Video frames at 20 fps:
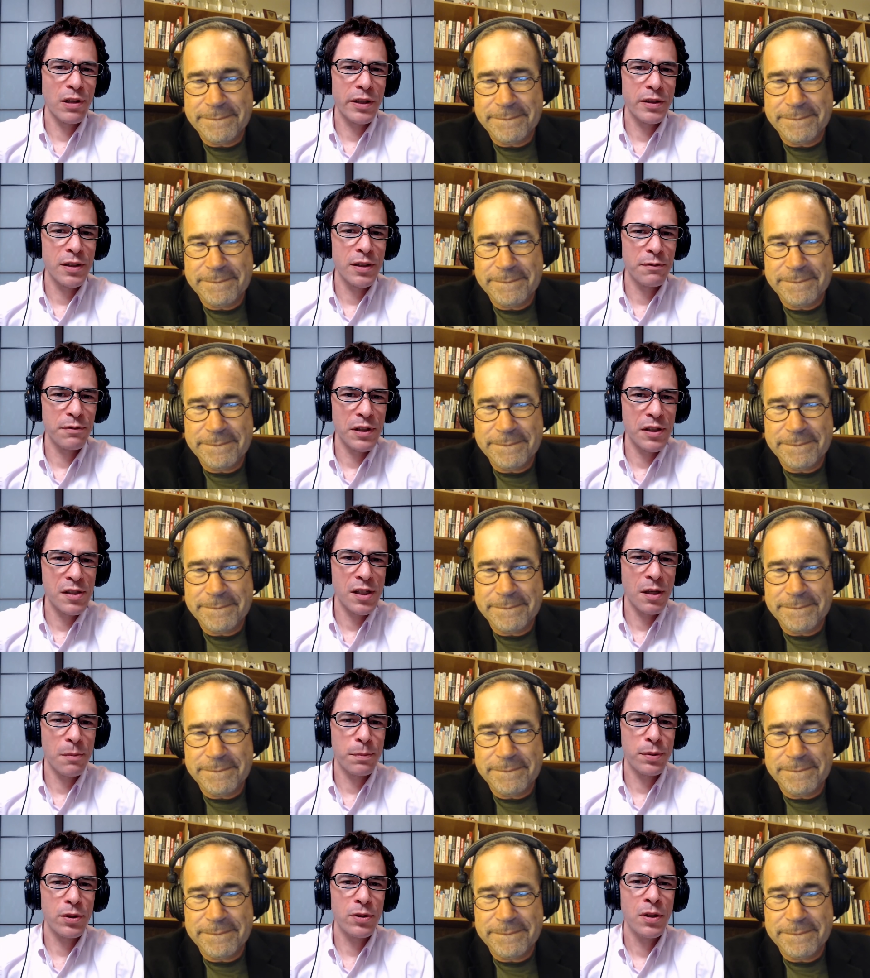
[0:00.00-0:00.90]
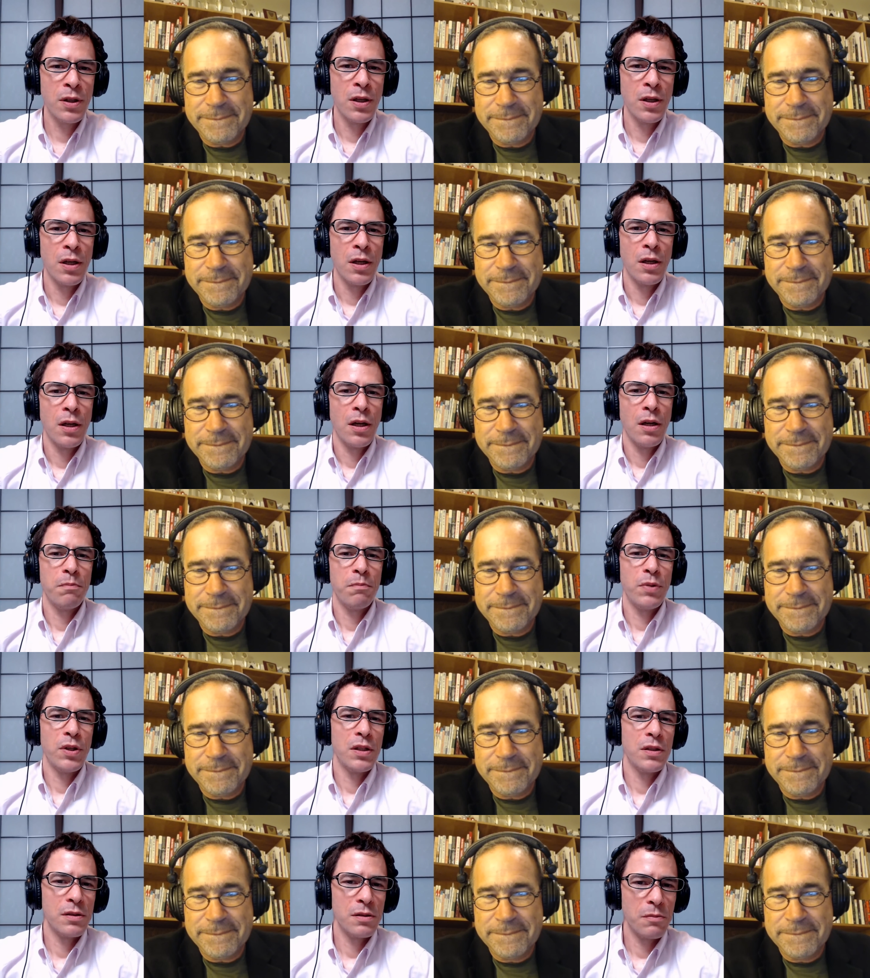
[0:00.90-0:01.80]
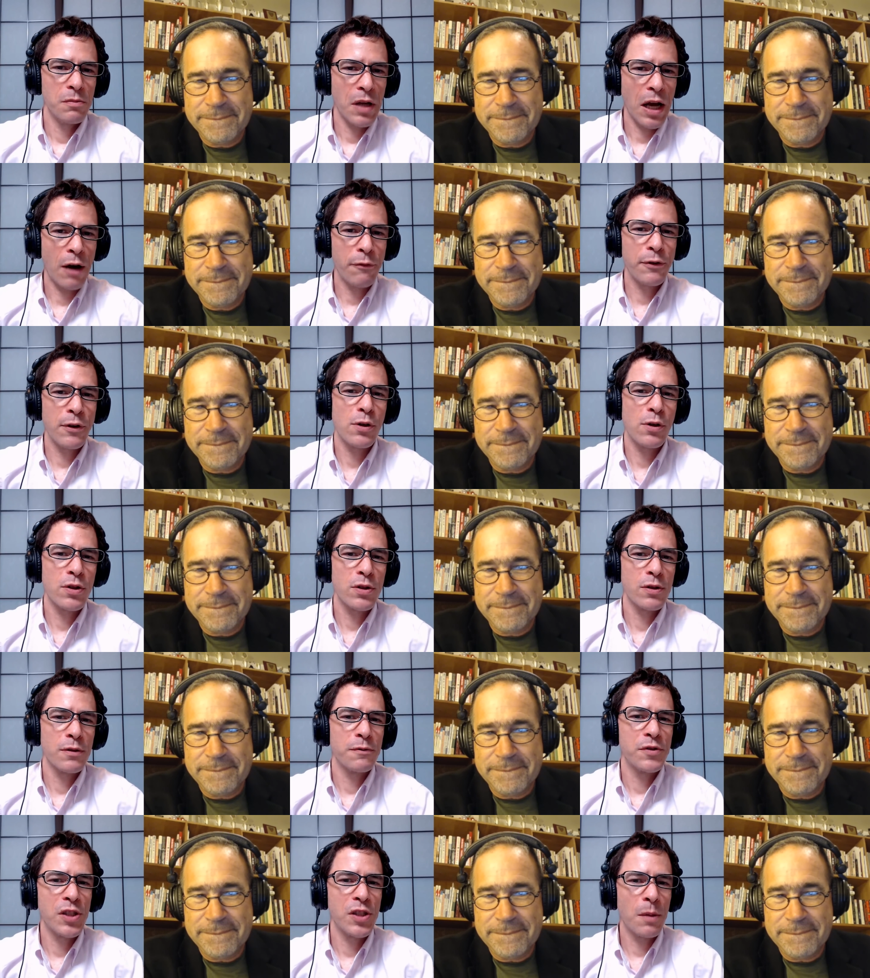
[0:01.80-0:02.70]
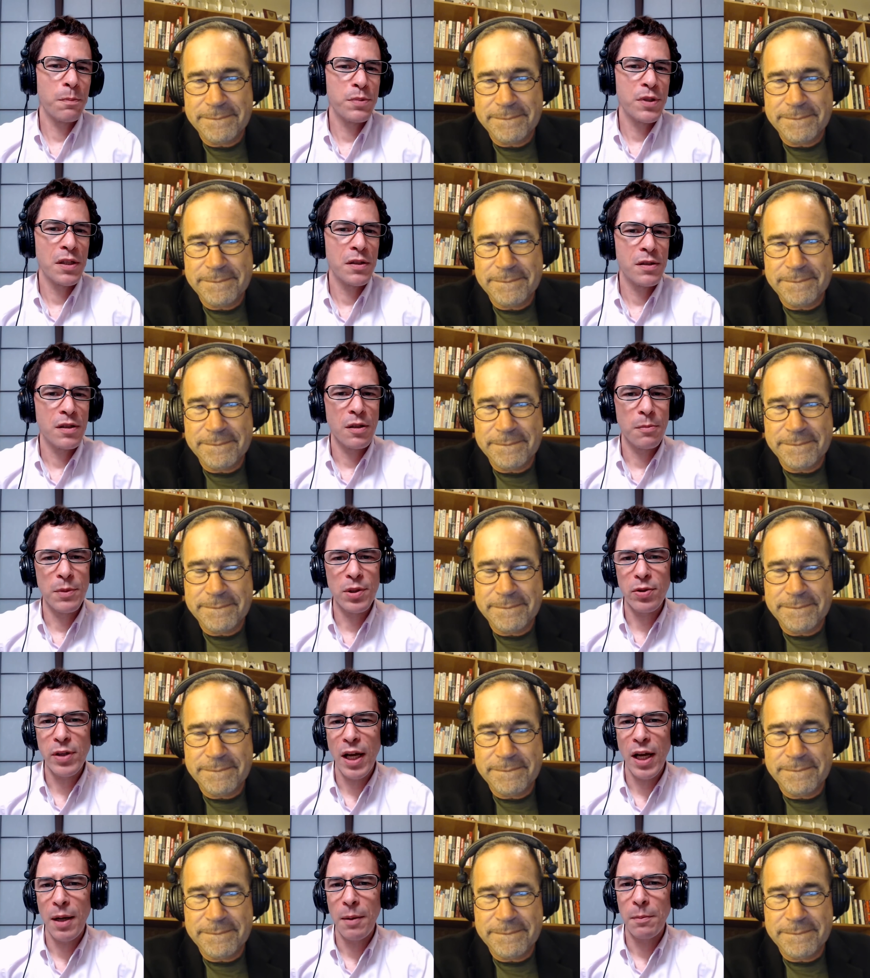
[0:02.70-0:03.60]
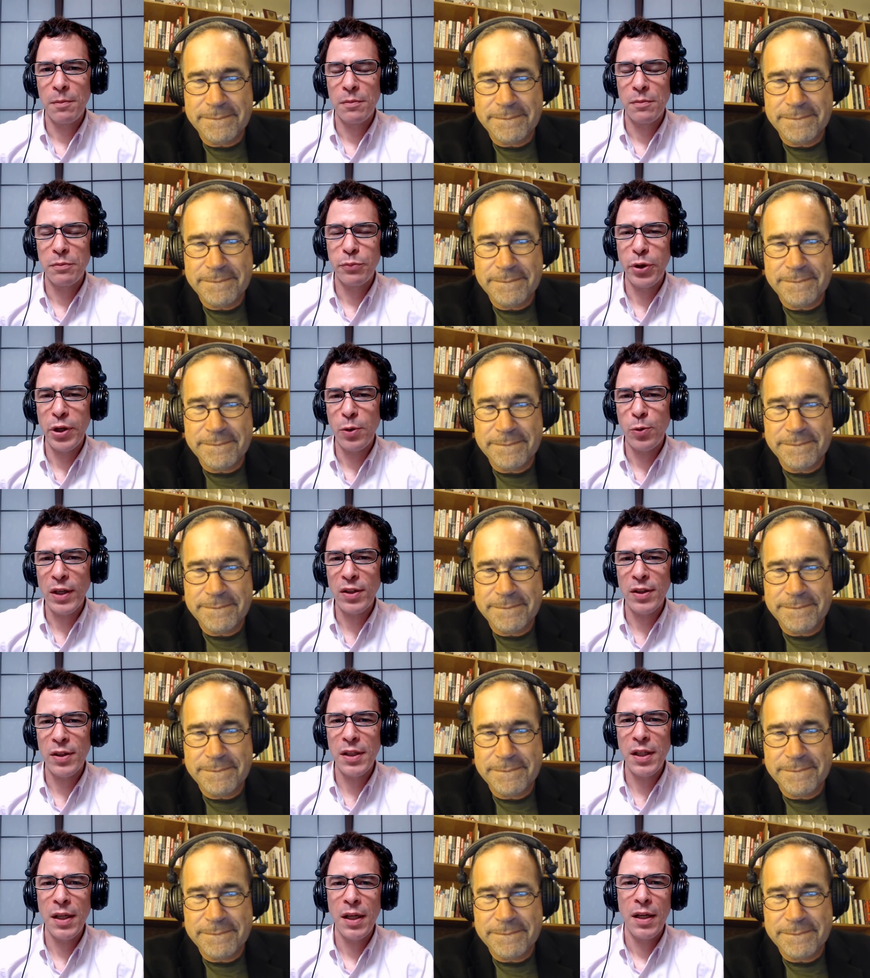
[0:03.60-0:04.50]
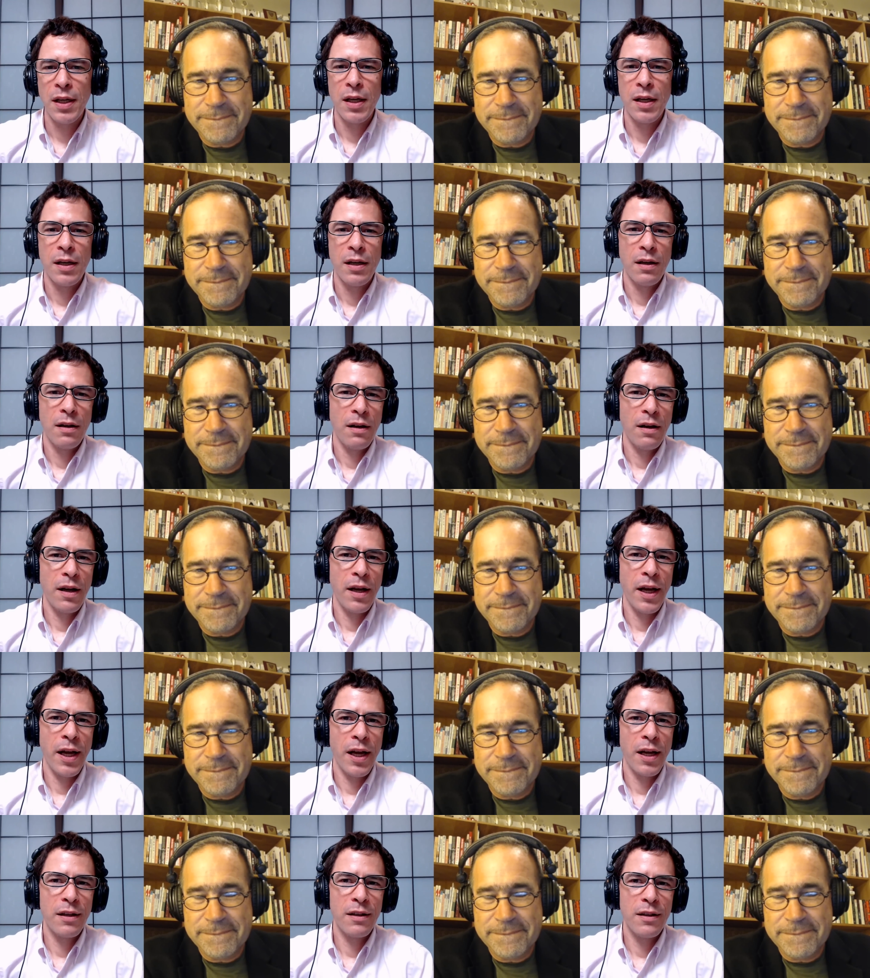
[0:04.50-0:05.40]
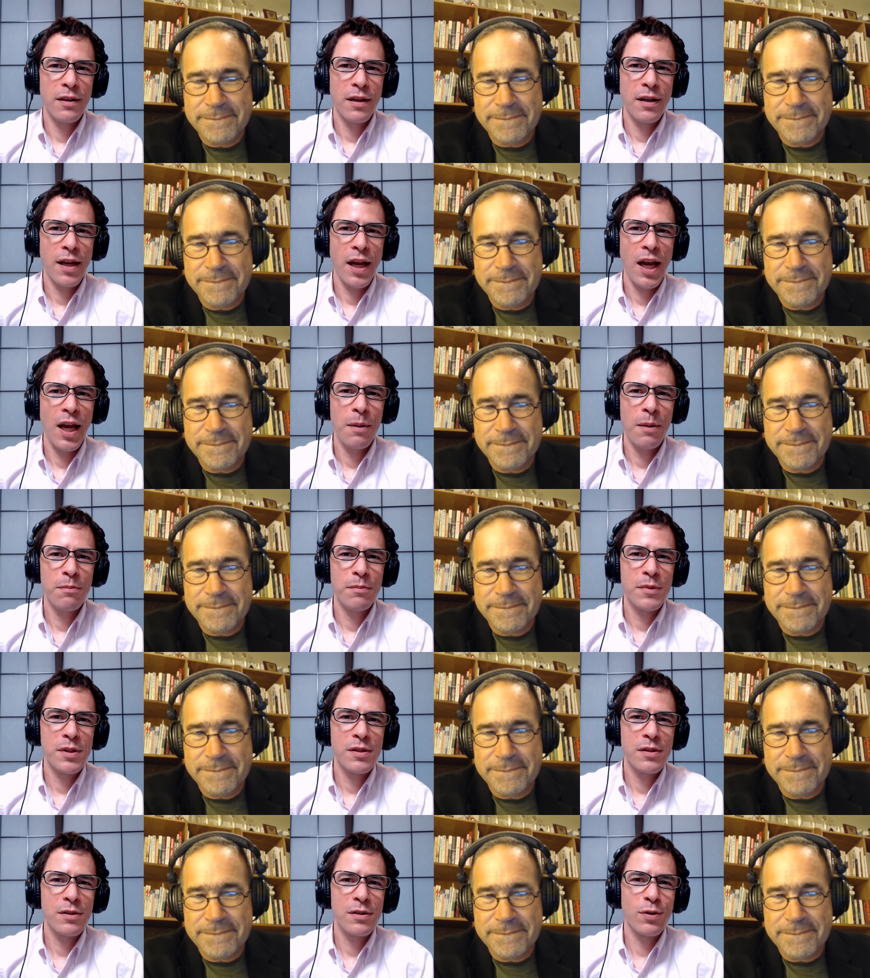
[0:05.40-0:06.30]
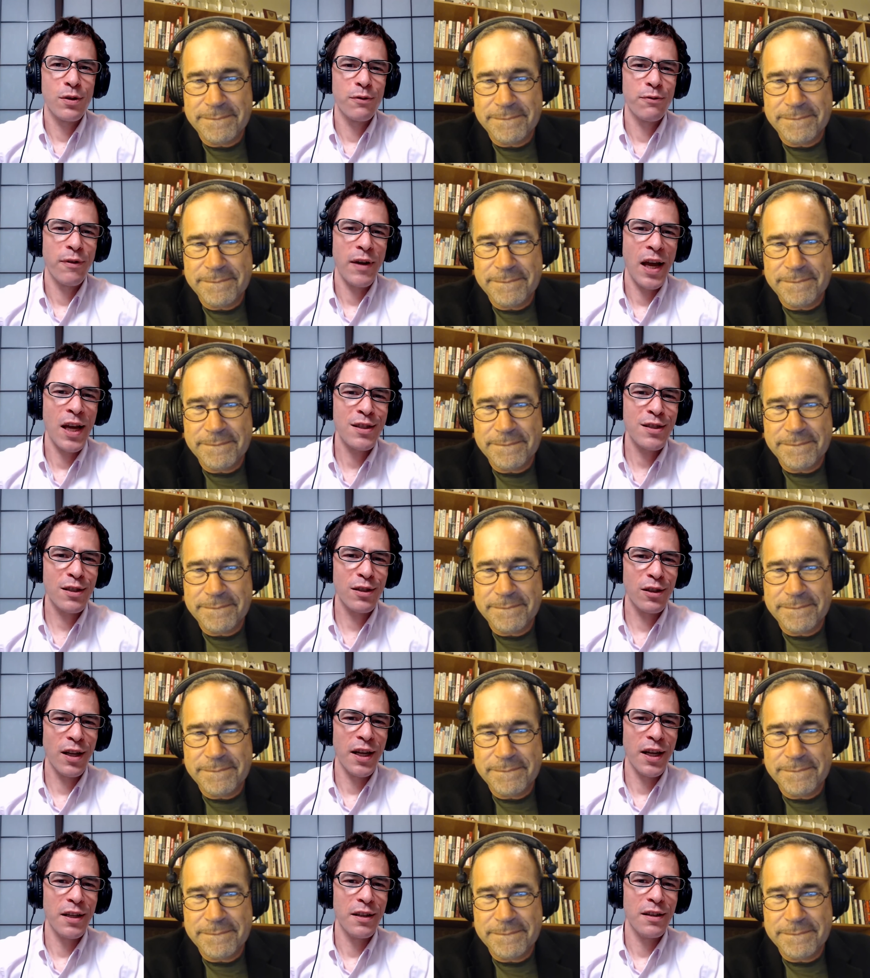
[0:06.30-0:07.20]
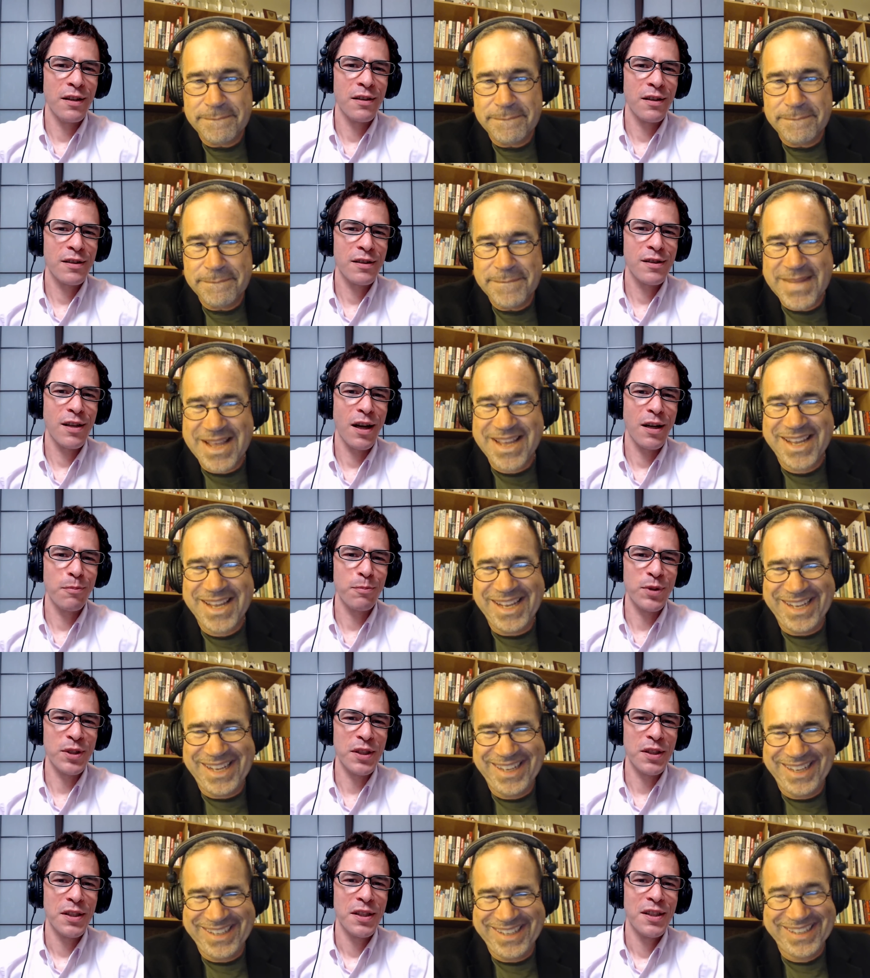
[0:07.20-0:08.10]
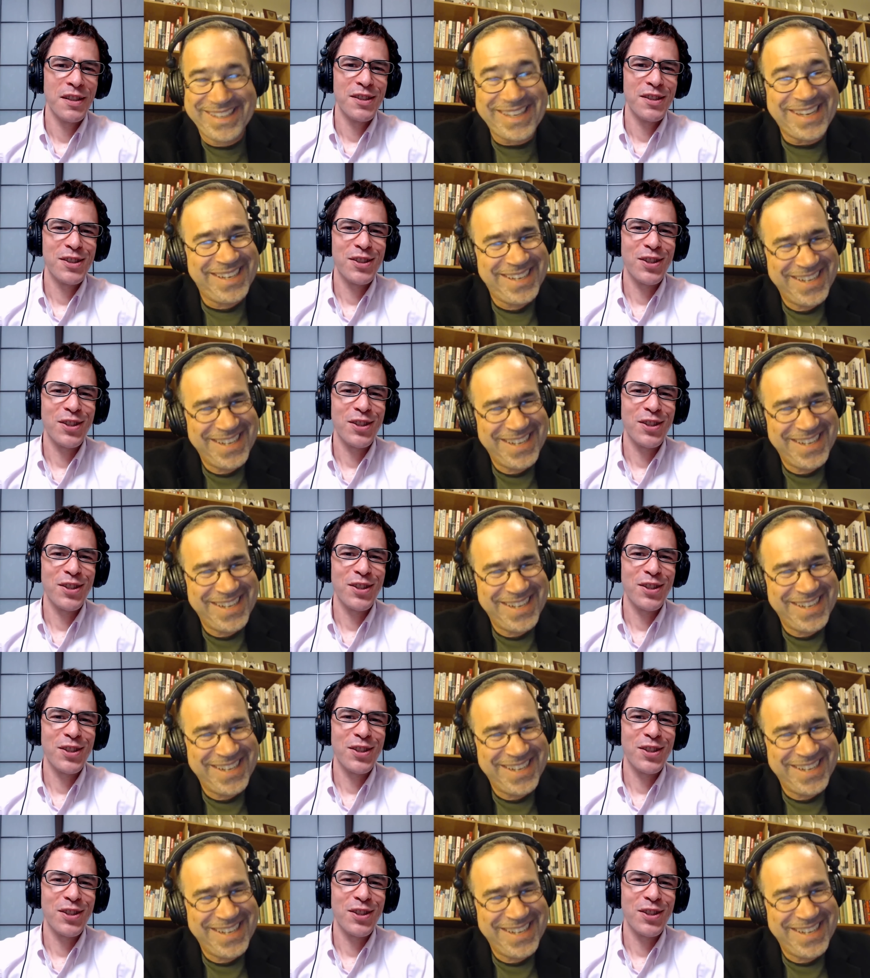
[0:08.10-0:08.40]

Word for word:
Speaker 1: are relatively simple, but AlphaGo sort of jumps into the middle game pretty quickly and the games sort of escalate in excitement.